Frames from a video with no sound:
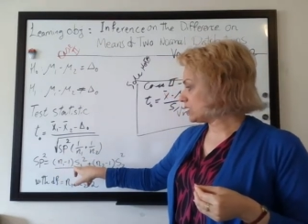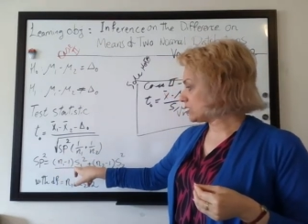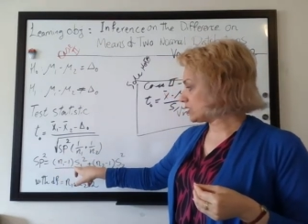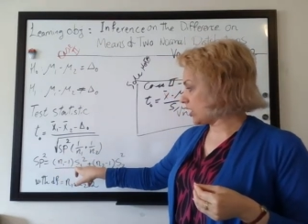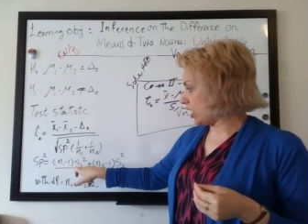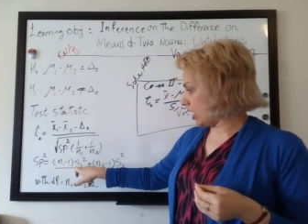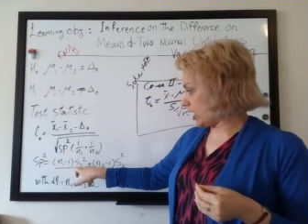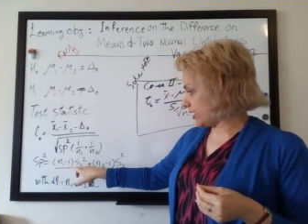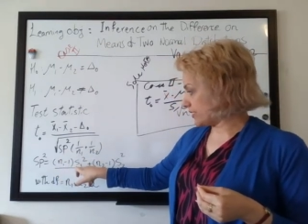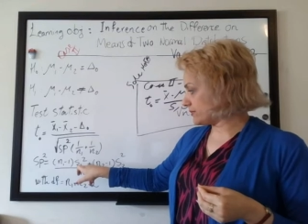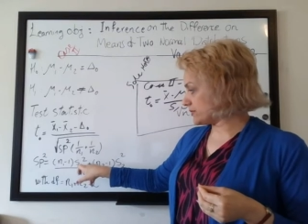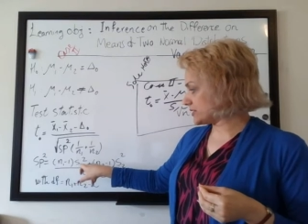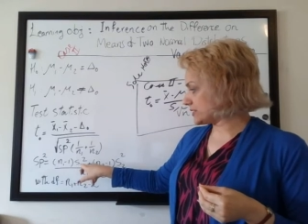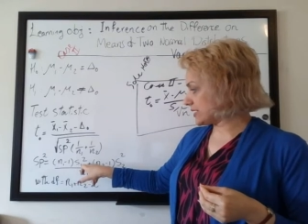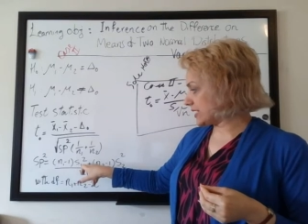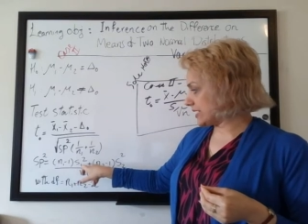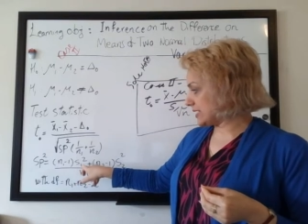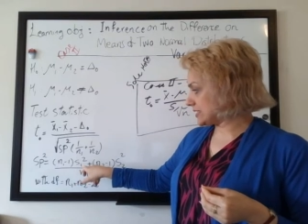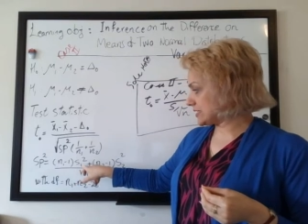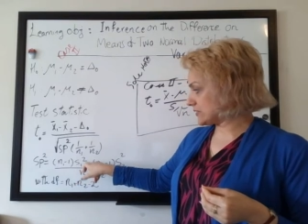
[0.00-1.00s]
times
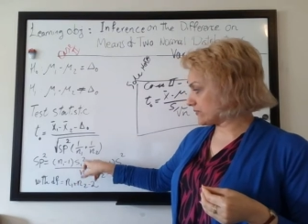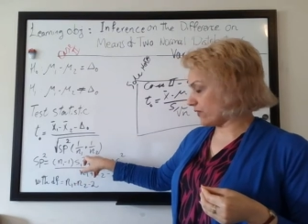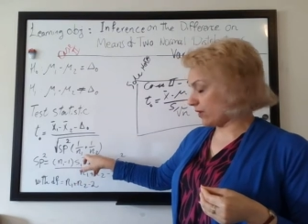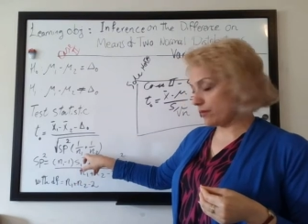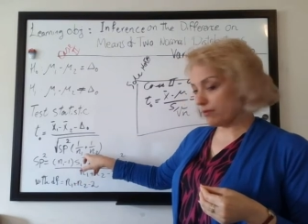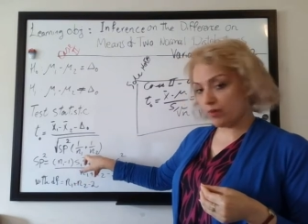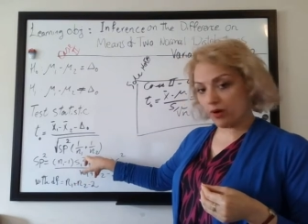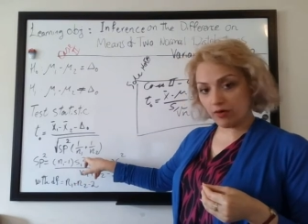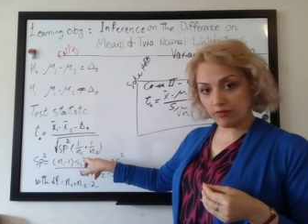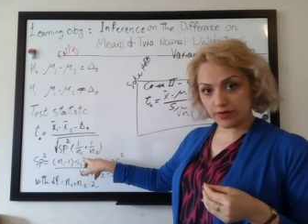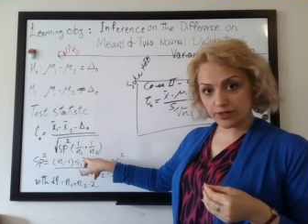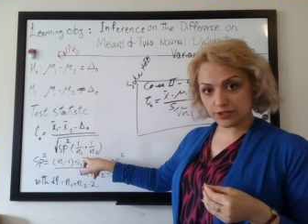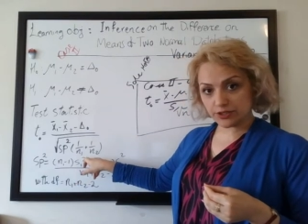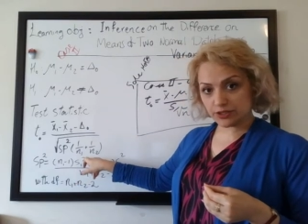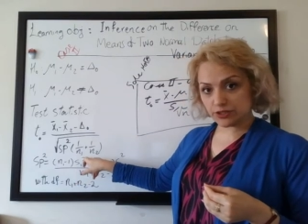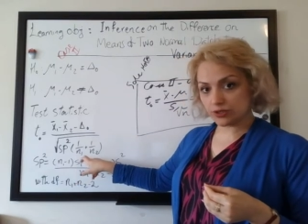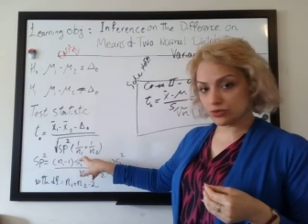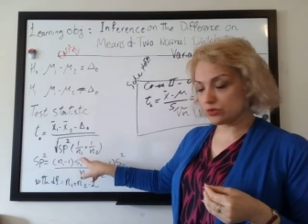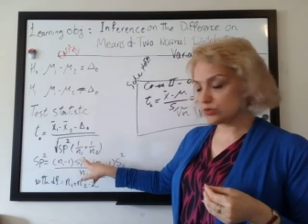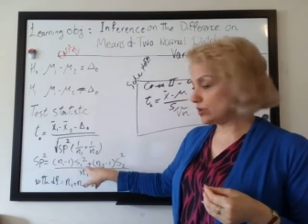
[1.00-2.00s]
s1 power
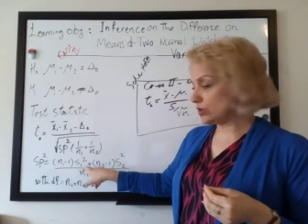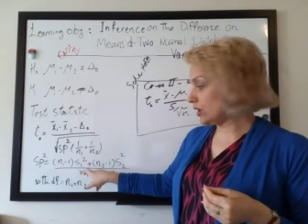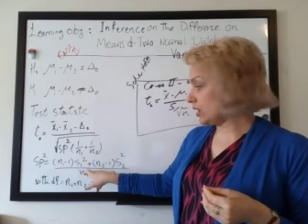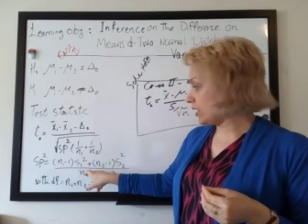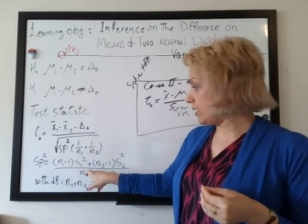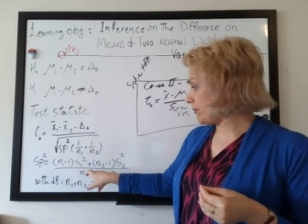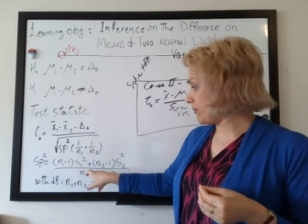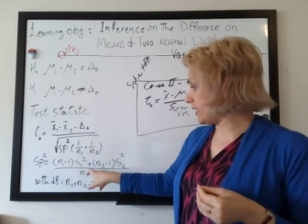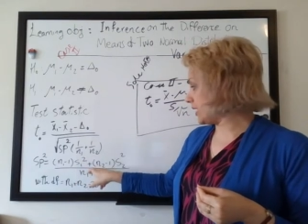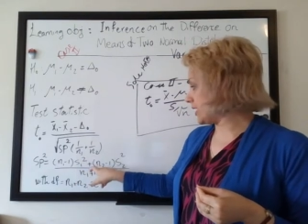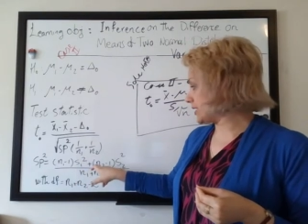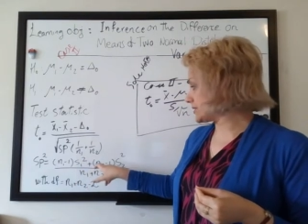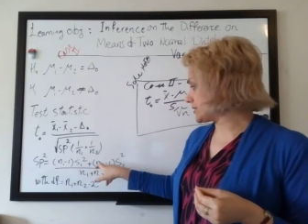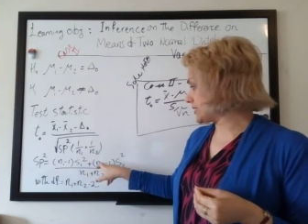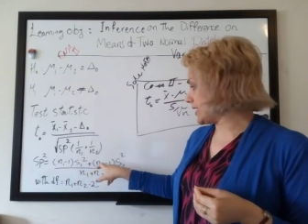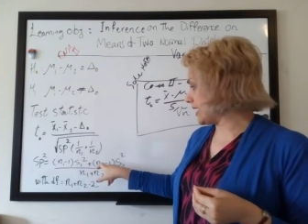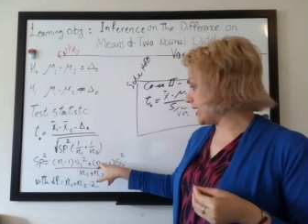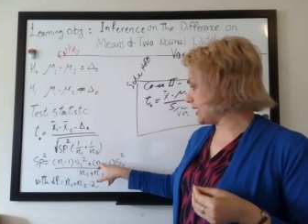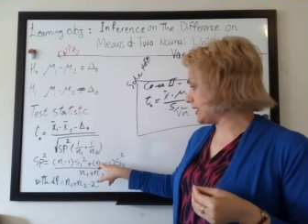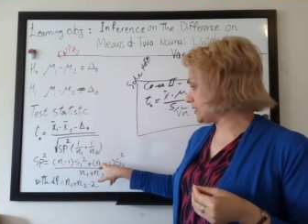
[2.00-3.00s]
2 plus
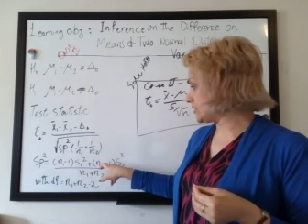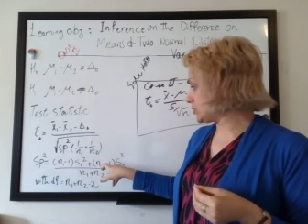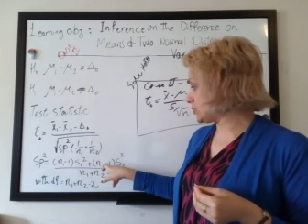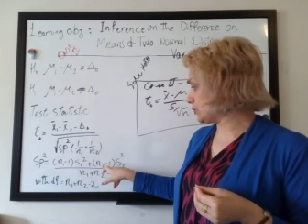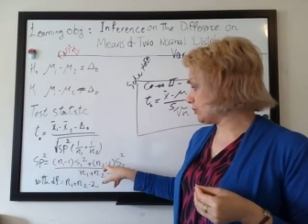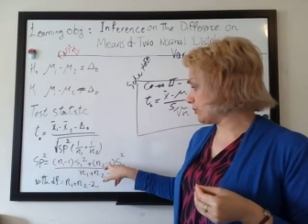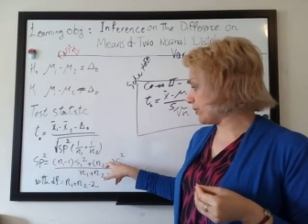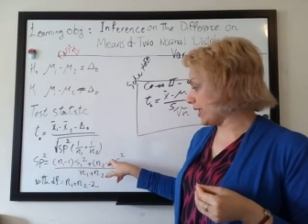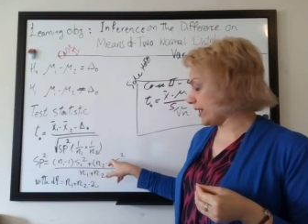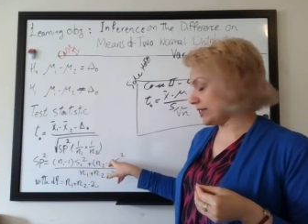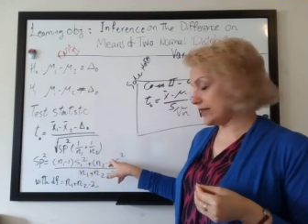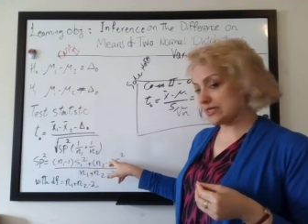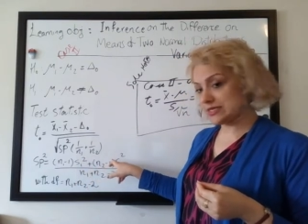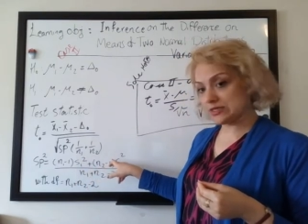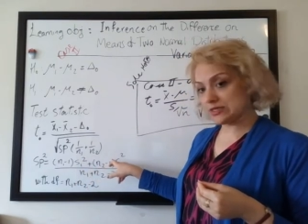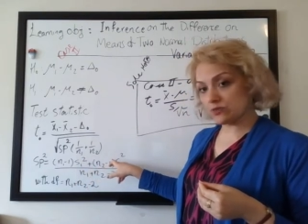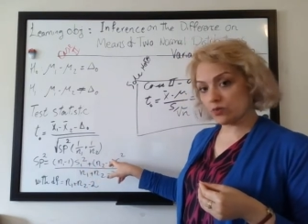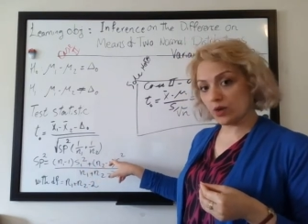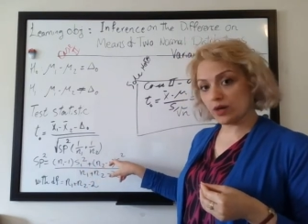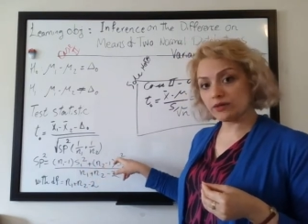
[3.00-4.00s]
n2
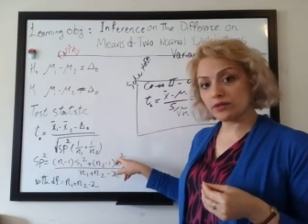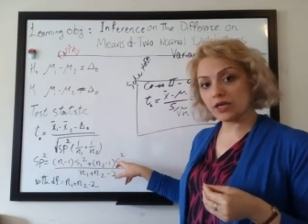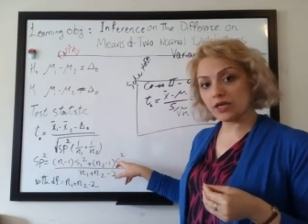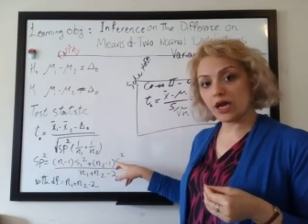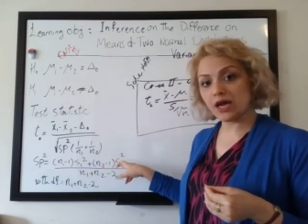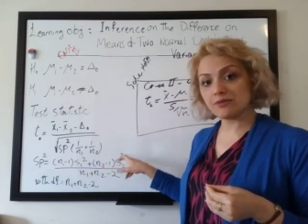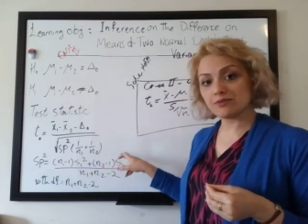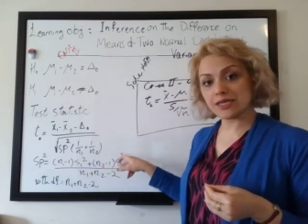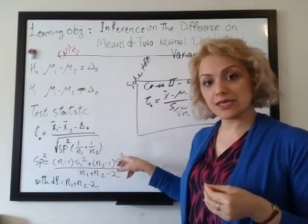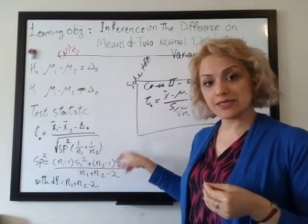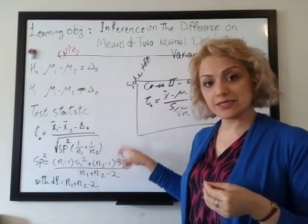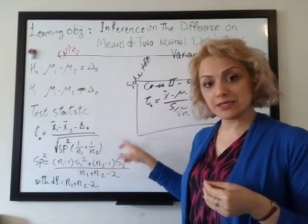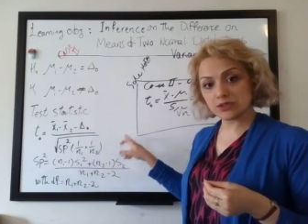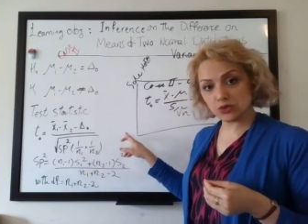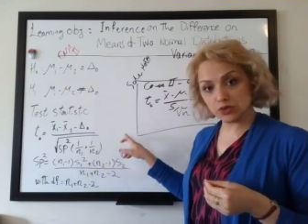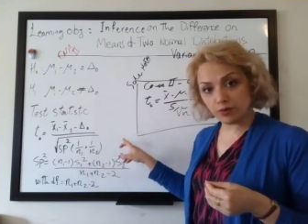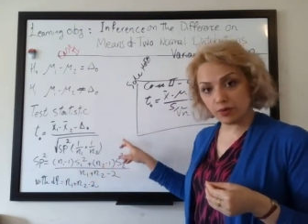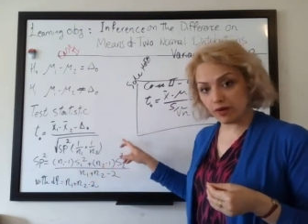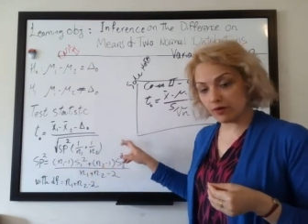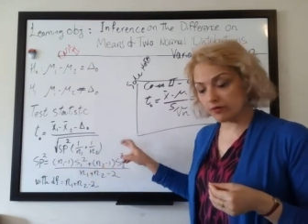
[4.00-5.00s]
minus 1 times
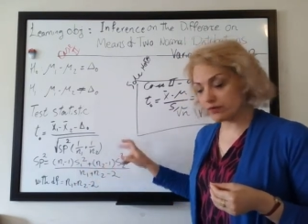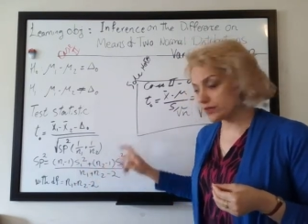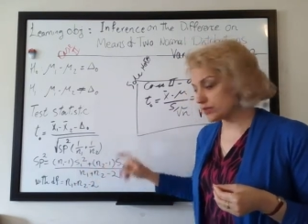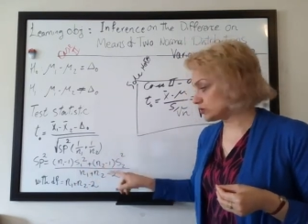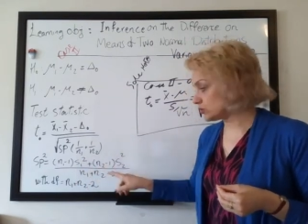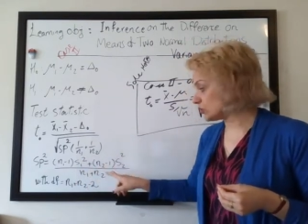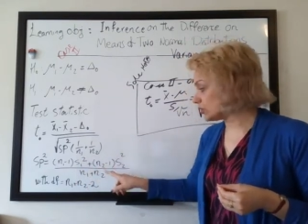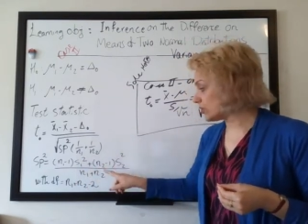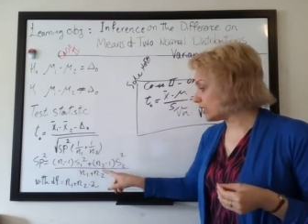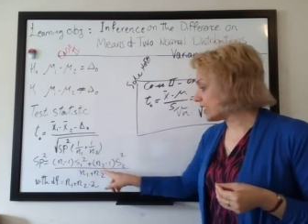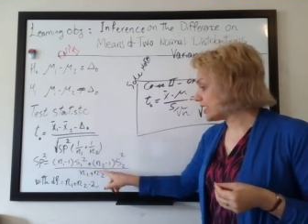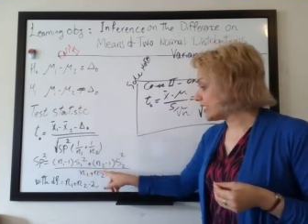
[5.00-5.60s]
s2 power 2